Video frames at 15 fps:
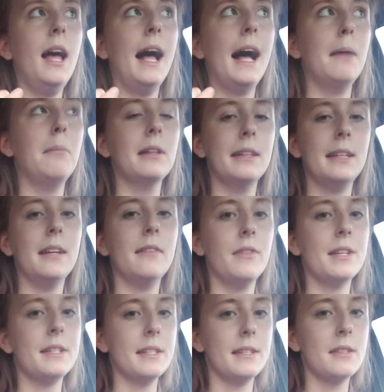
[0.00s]
I believe
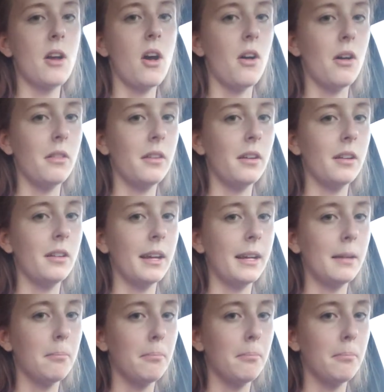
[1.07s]
this is all the like